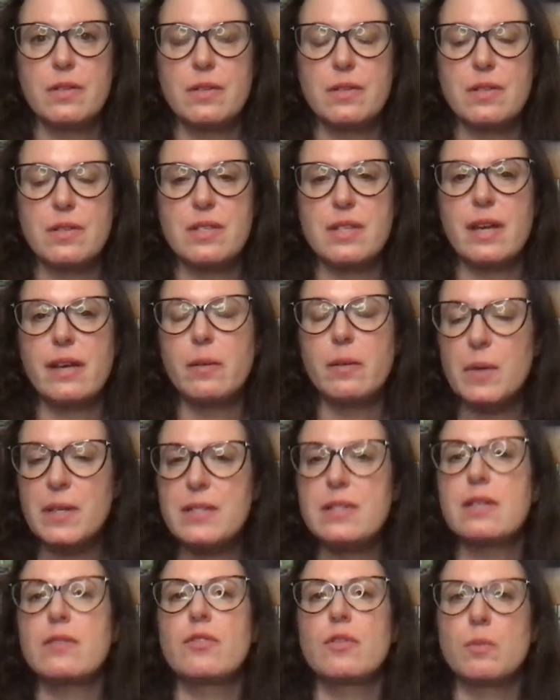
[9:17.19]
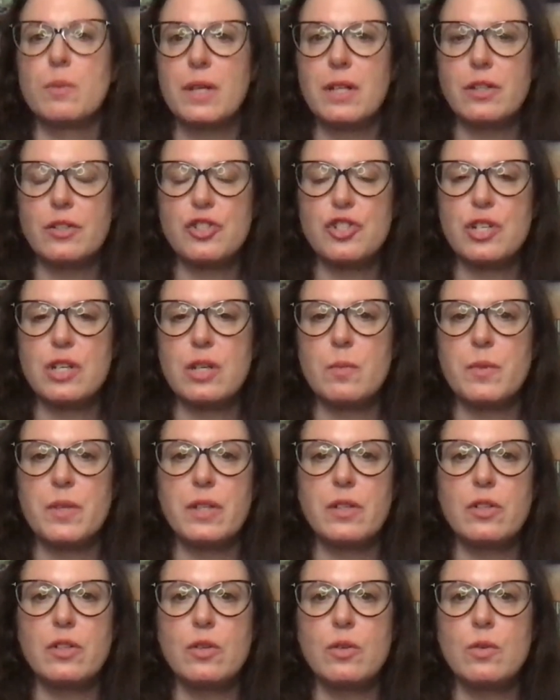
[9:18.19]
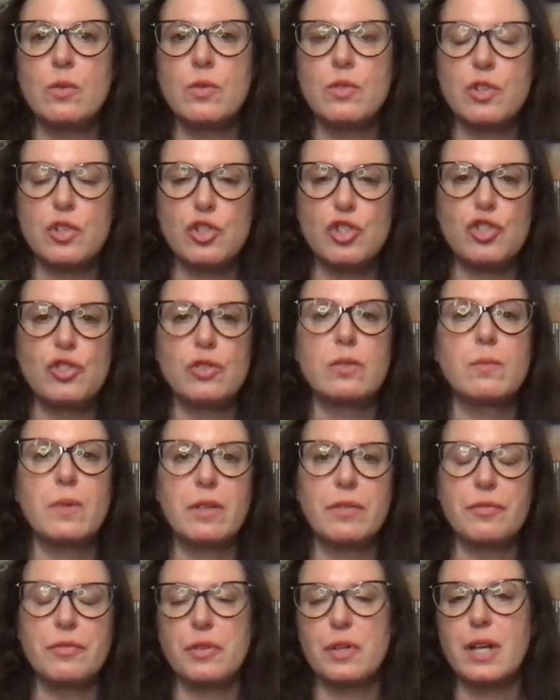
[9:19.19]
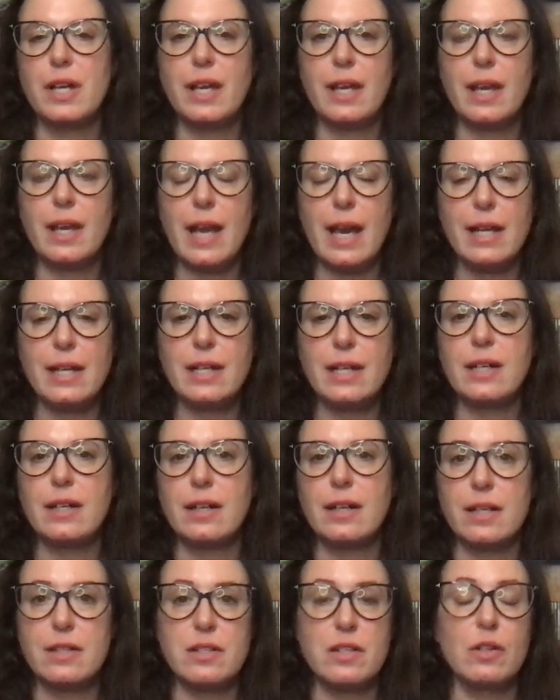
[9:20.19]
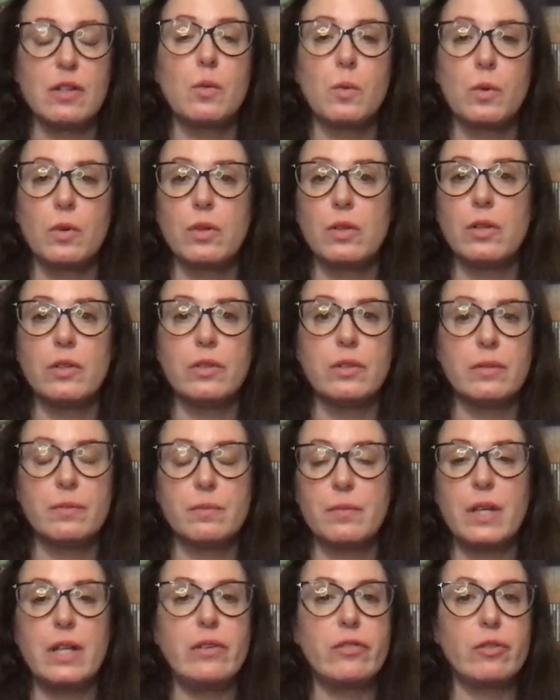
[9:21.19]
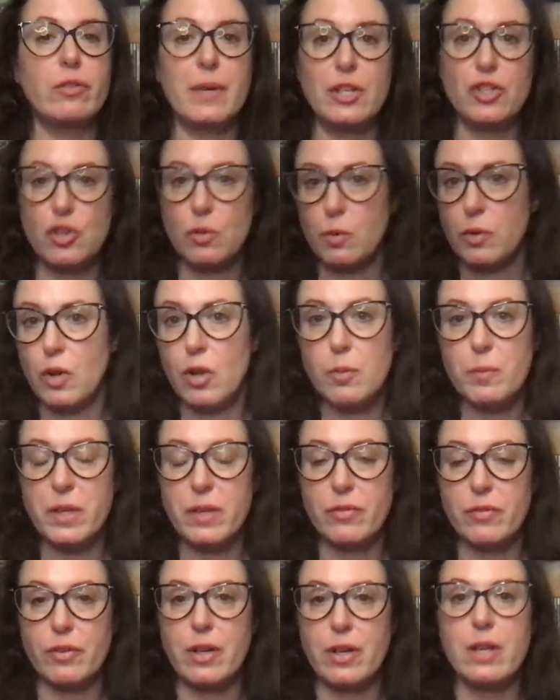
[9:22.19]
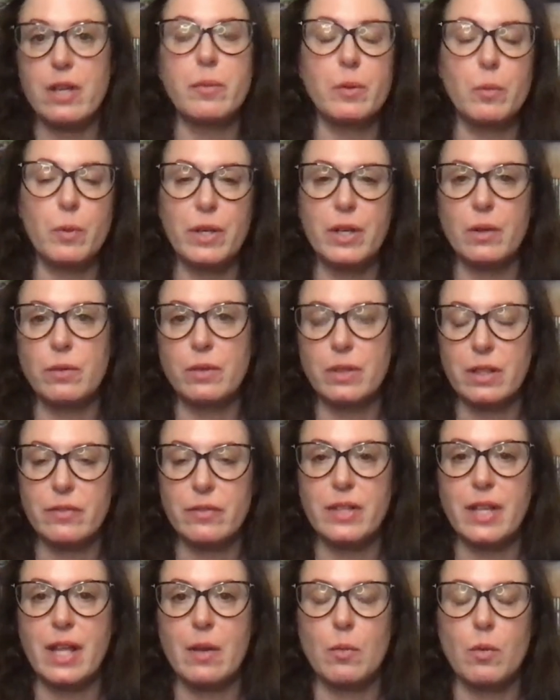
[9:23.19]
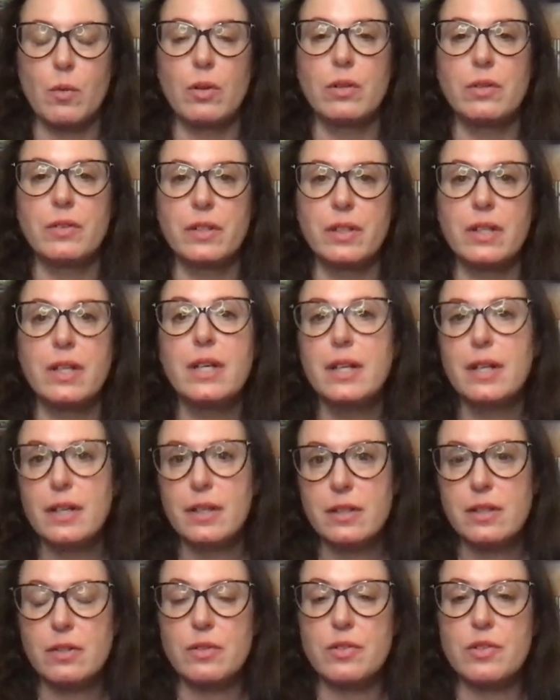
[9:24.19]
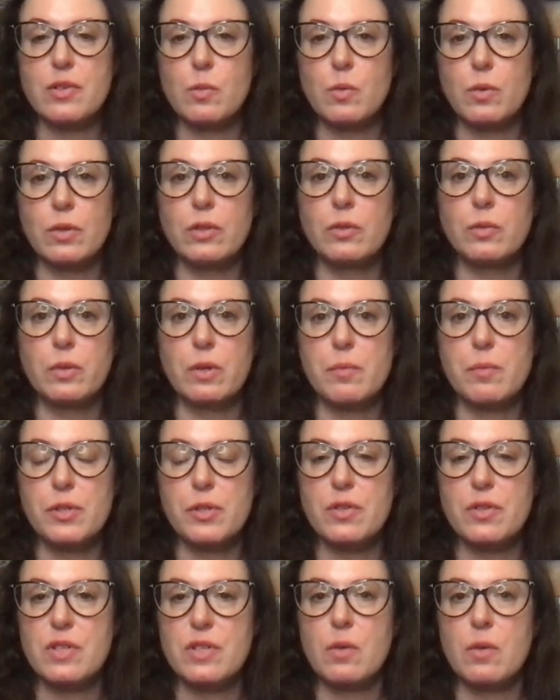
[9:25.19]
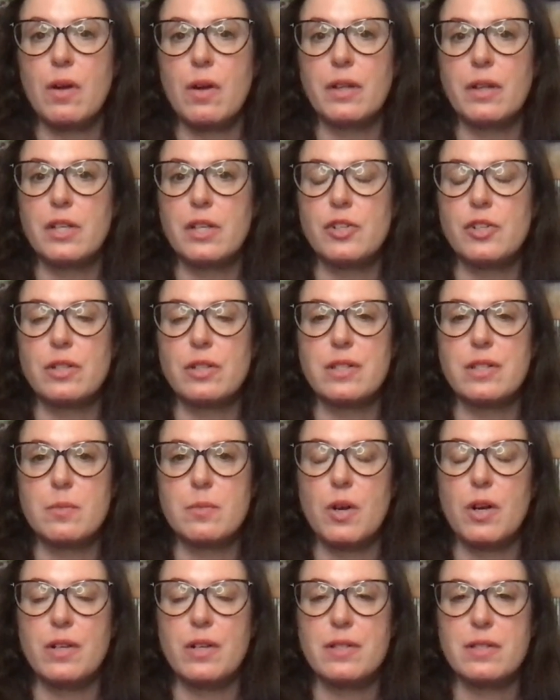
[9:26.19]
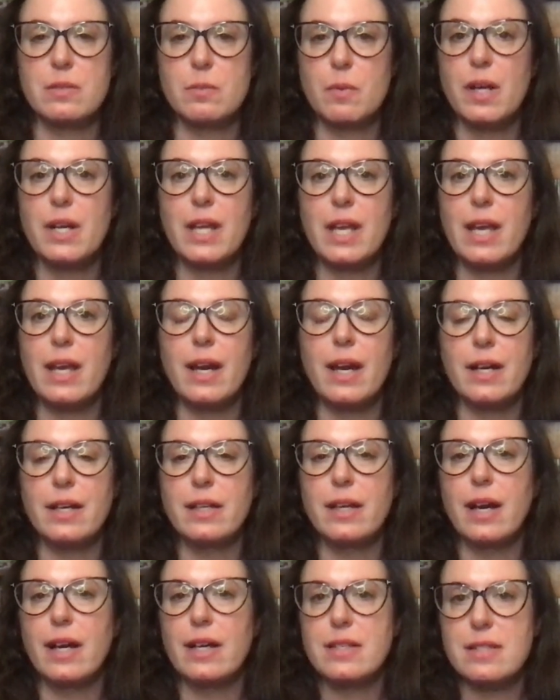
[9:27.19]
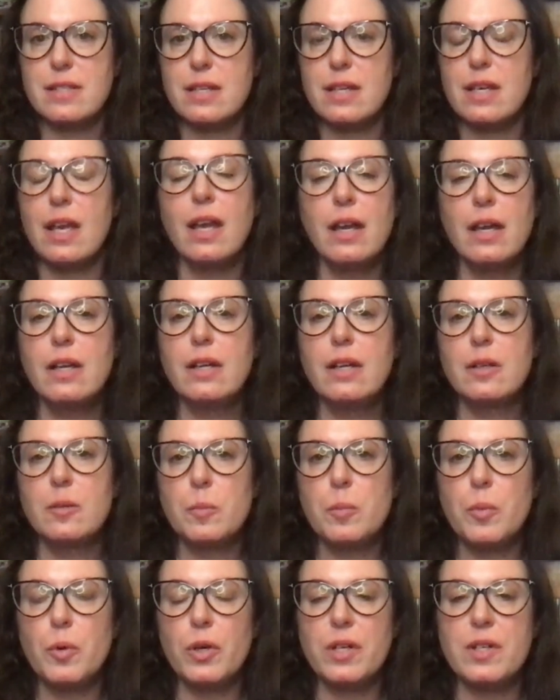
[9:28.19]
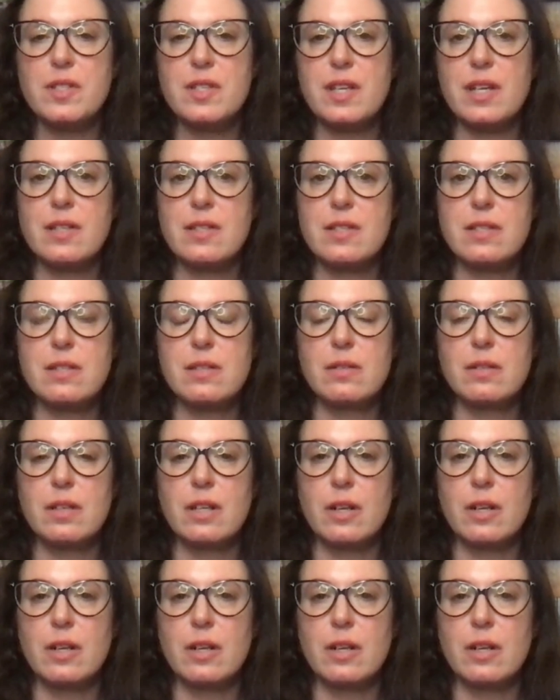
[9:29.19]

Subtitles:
segments of the readership that news should be free, and in an ideal world, information would all be free, but we don't live in that world, and there is a world where producing quality journalism costs money. I see books as